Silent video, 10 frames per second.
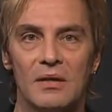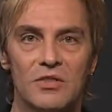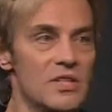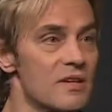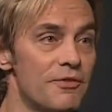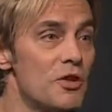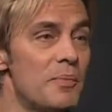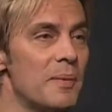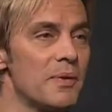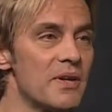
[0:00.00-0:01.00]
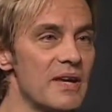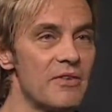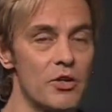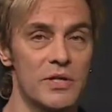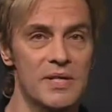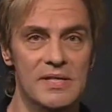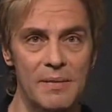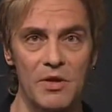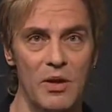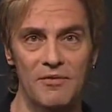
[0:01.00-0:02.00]
just a few people are given, or is it
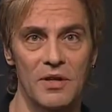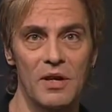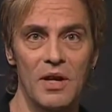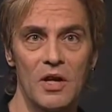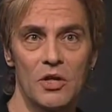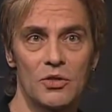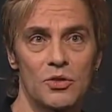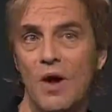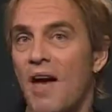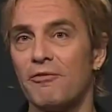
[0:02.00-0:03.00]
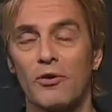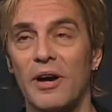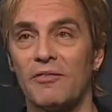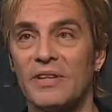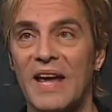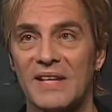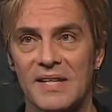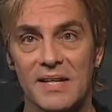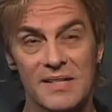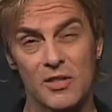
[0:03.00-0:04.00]
something you have to strive for every day? Is
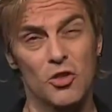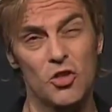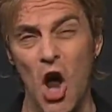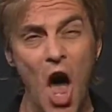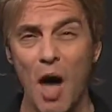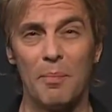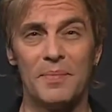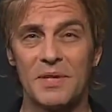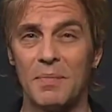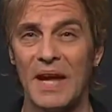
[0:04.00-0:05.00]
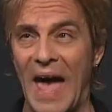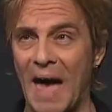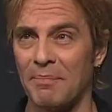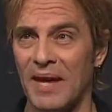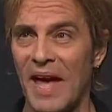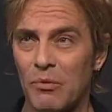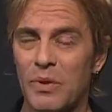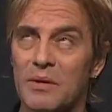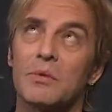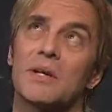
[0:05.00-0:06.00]
it a job to be happy?
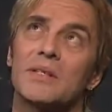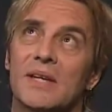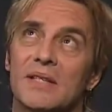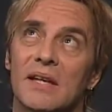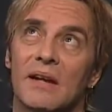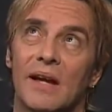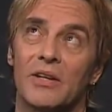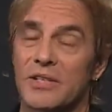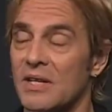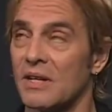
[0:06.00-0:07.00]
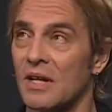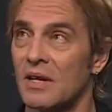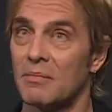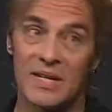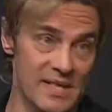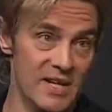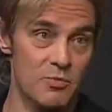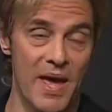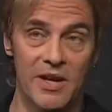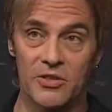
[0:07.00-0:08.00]
What is this? And I looked at my stage
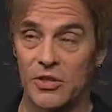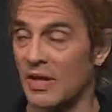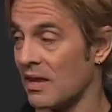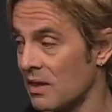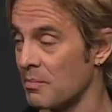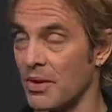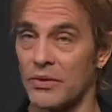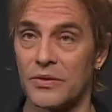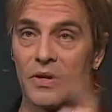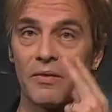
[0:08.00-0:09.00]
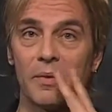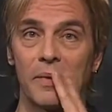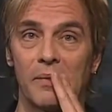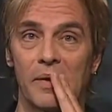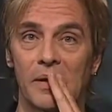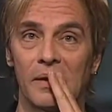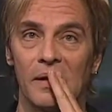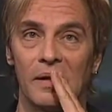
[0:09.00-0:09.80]
manager and the composer, and everybody went,